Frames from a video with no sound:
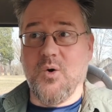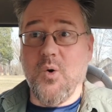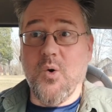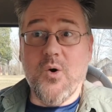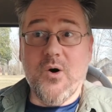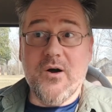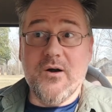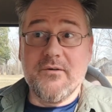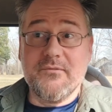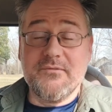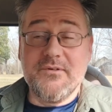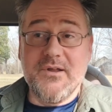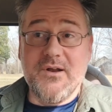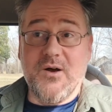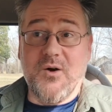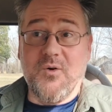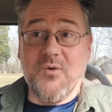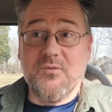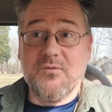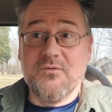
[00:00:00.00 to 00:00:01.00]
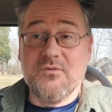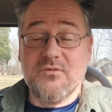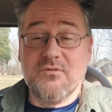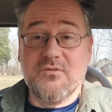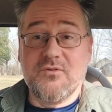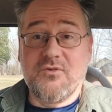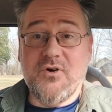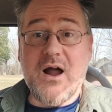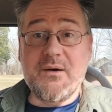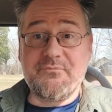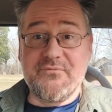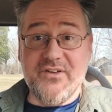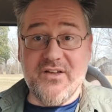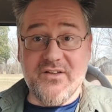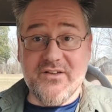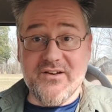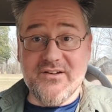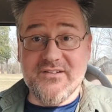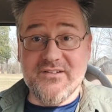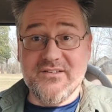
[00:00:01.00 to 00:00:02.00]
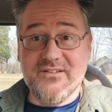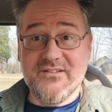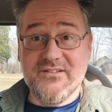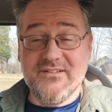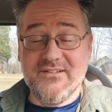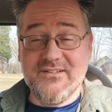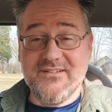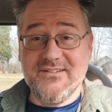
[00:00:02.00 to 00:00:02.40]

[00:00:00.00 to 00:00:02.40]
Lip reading: Or, you know, crop failures.